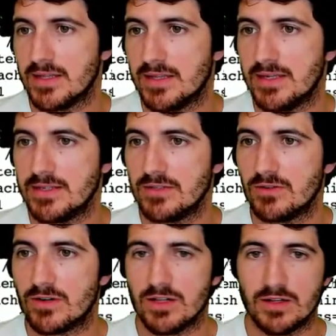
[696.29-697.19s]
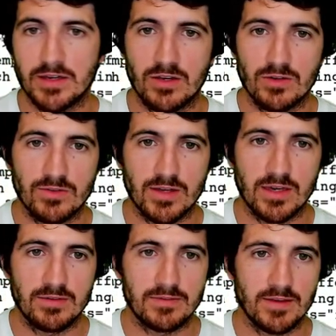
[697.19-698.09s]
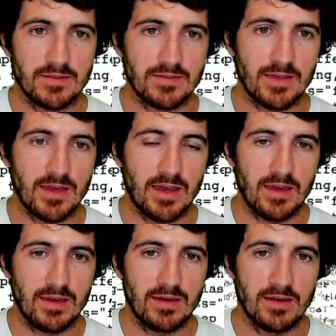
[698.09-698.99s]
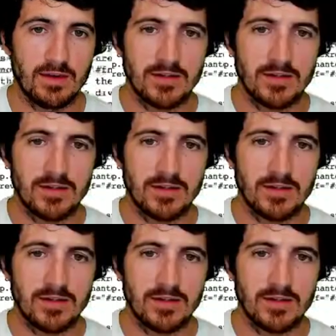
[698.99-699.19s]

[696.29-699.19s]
this URL here that gives us a